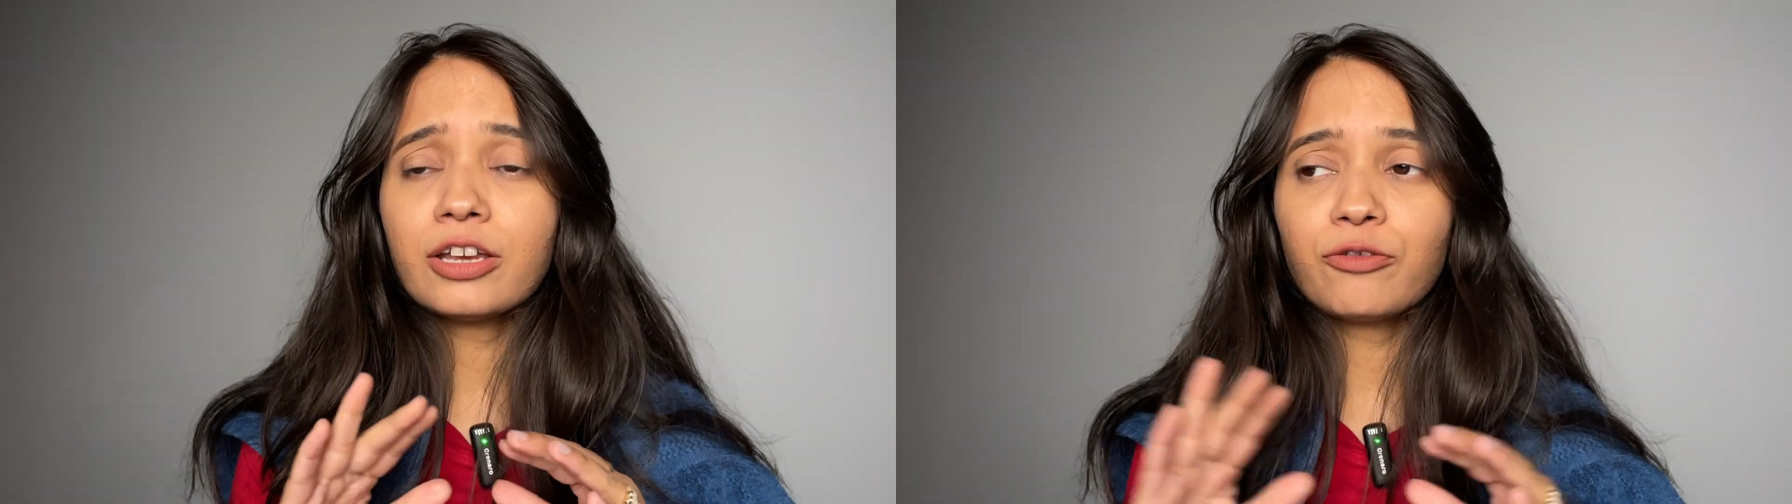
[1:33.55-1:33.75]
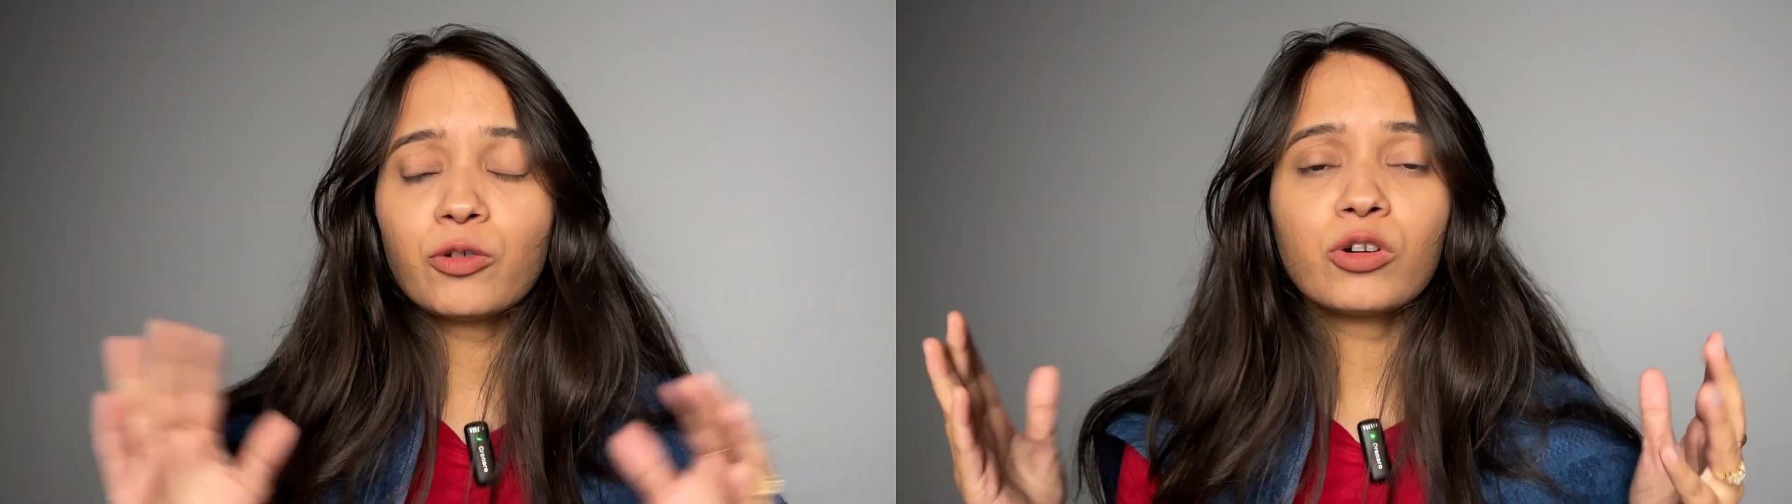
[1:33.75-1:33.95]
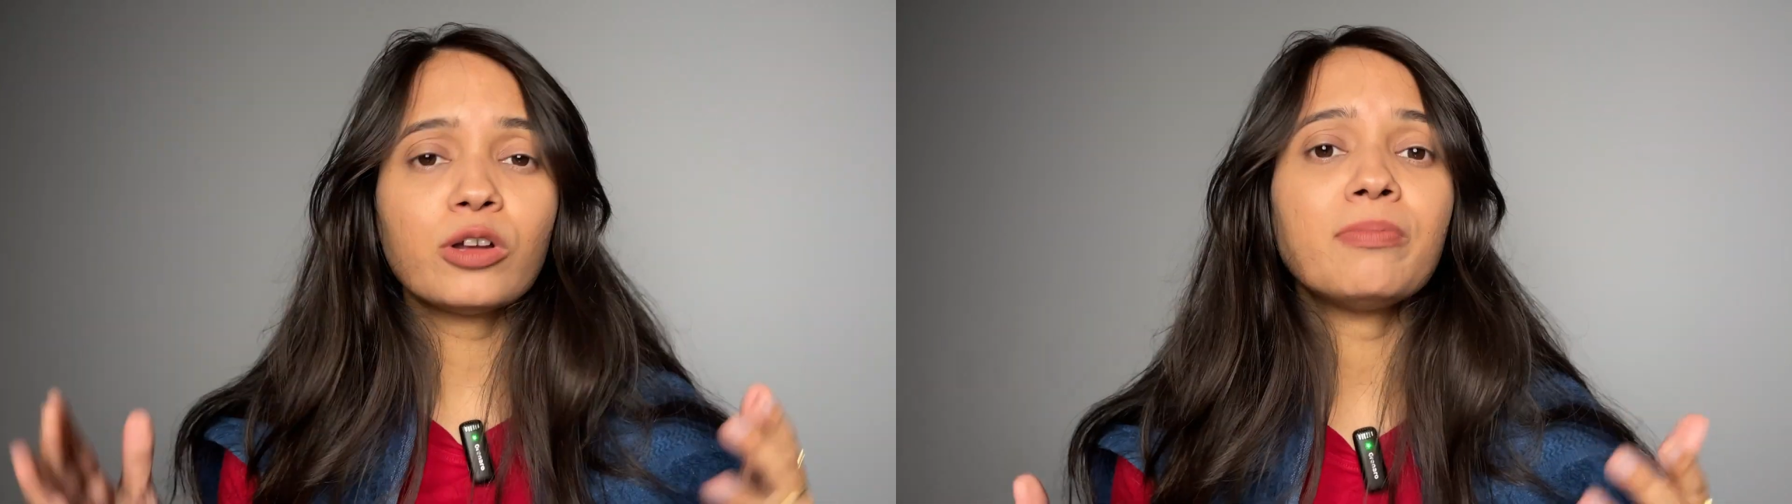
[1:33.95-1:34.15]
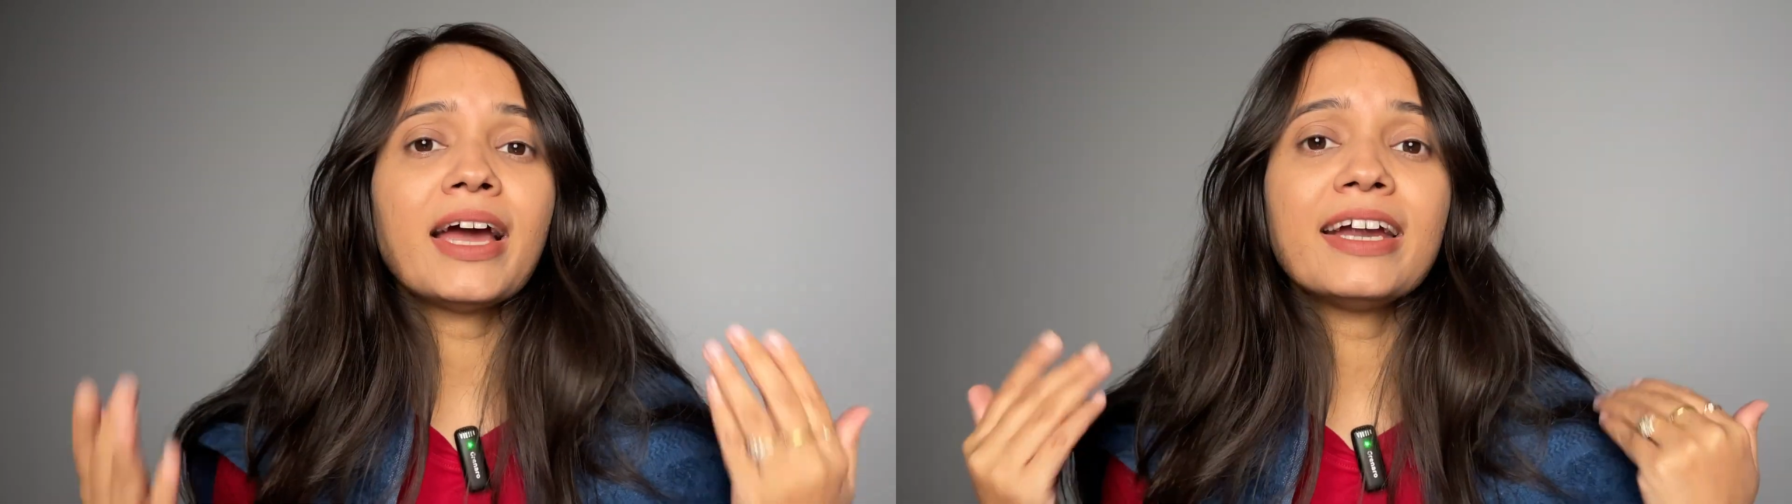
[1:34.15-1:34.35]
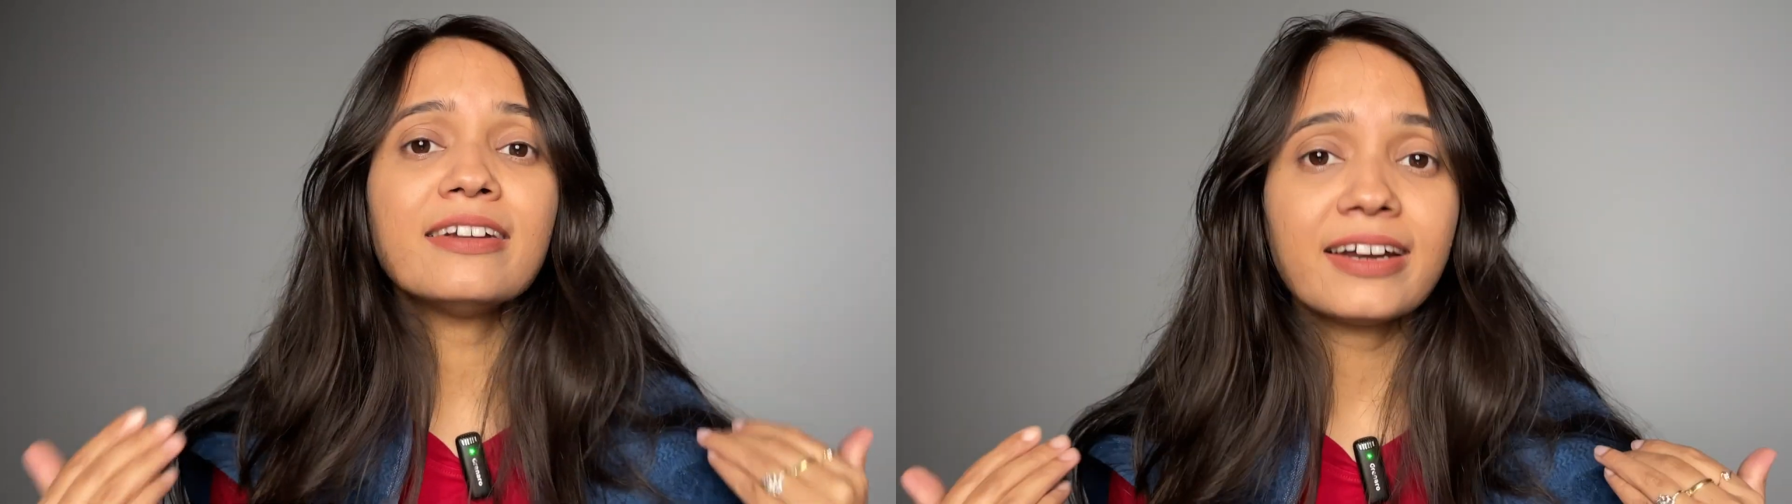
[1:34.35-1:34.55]
if you want to
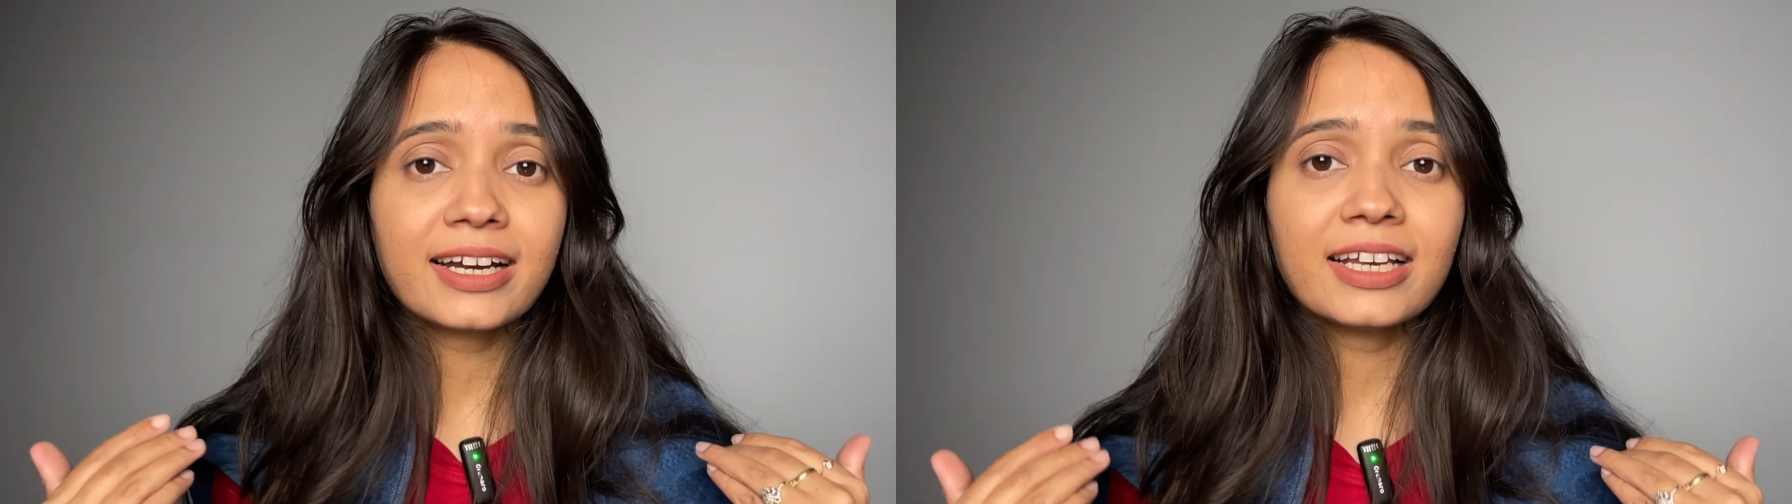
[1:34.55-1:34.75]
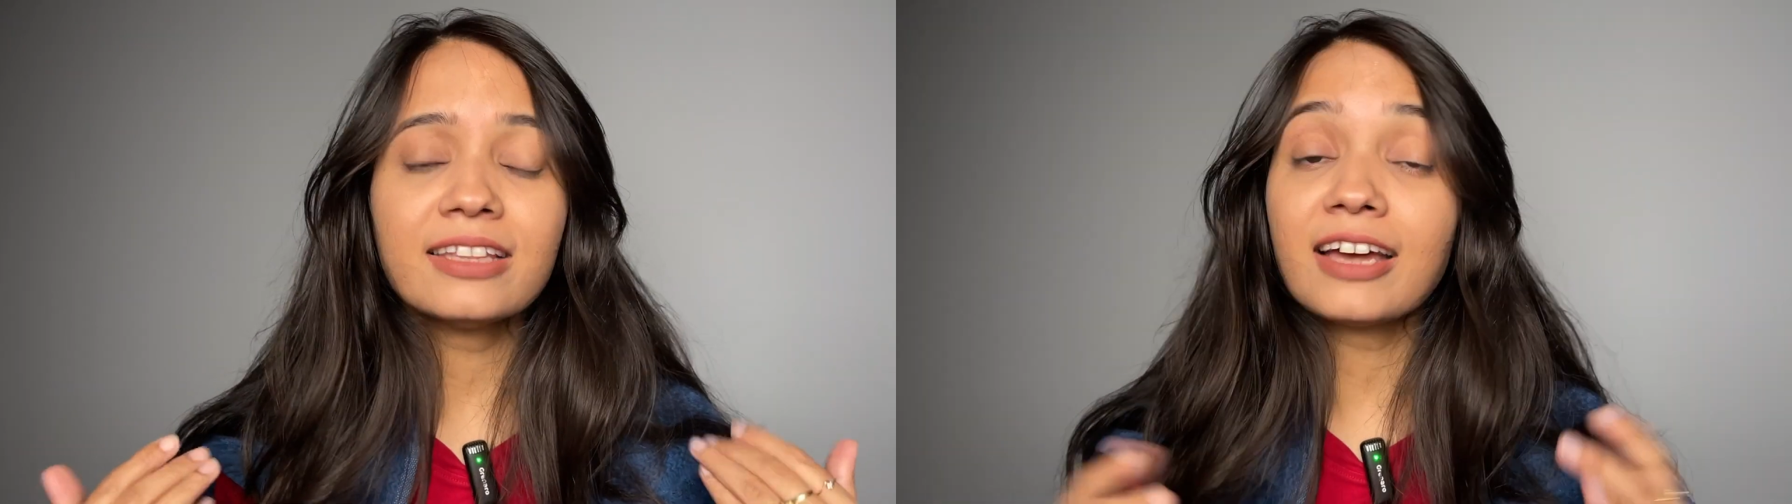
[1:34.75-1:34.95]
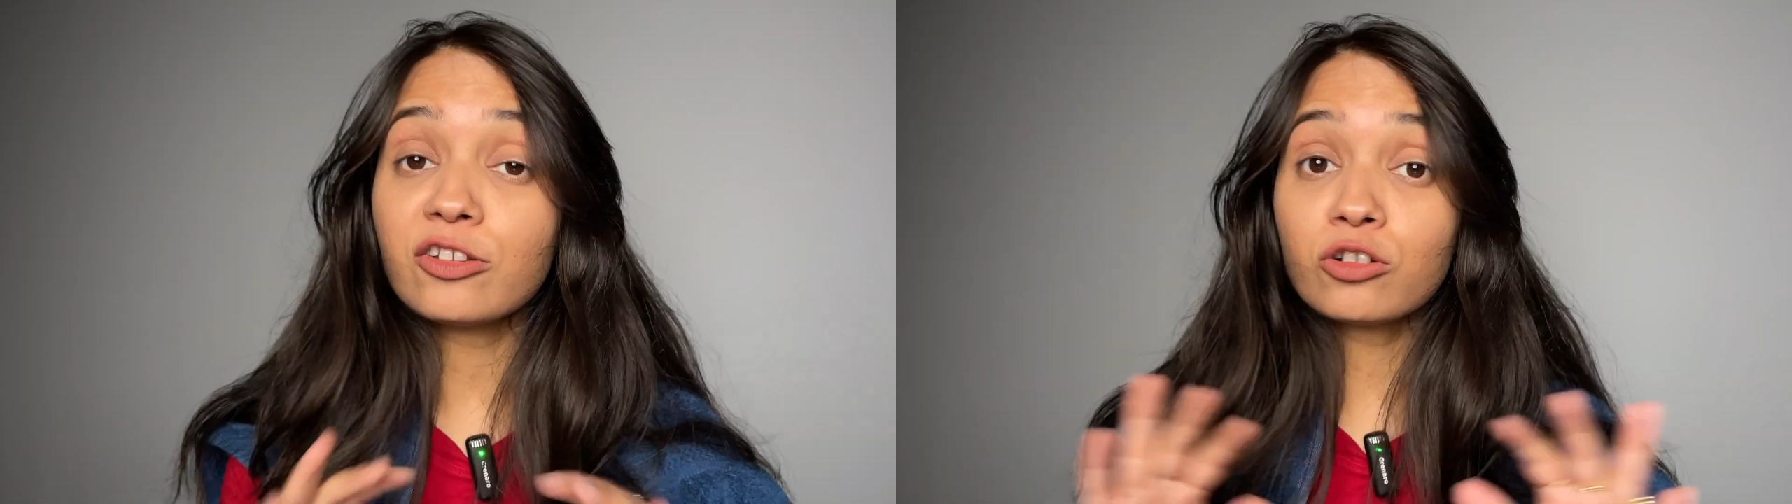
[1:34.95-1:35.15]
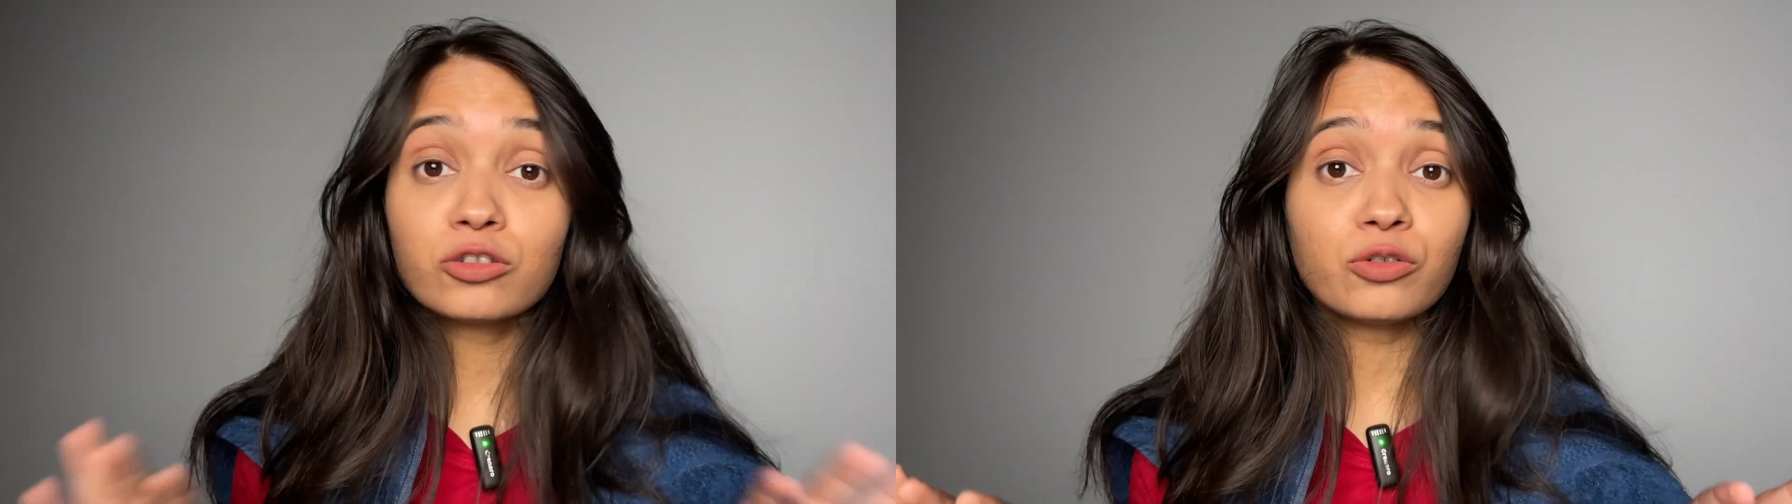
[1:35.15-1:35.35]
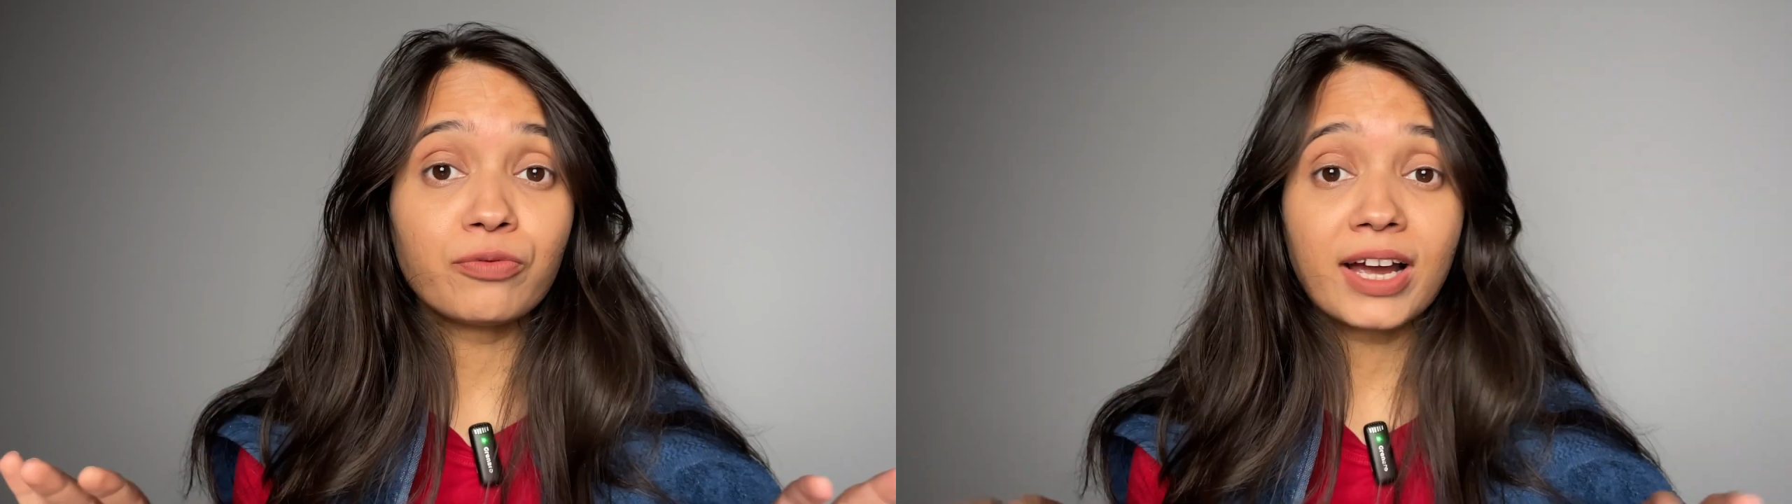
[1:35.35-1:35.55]
apply it directly, that's
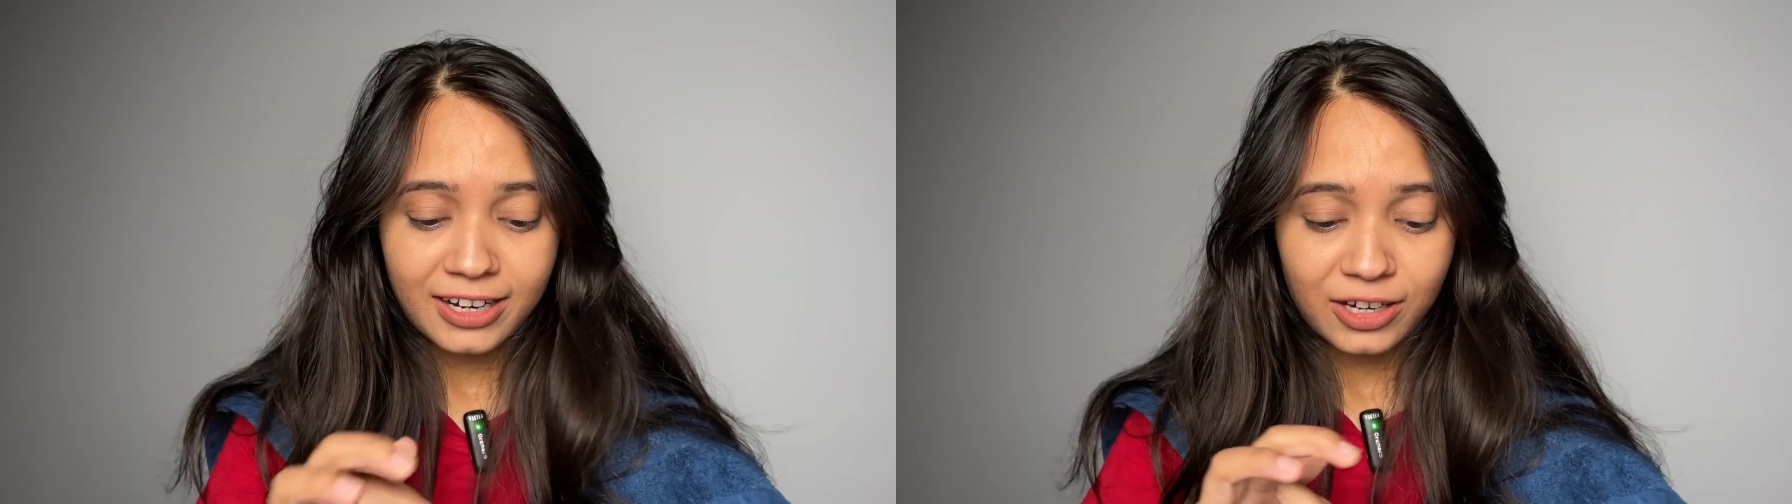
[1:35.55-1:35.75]
also fine.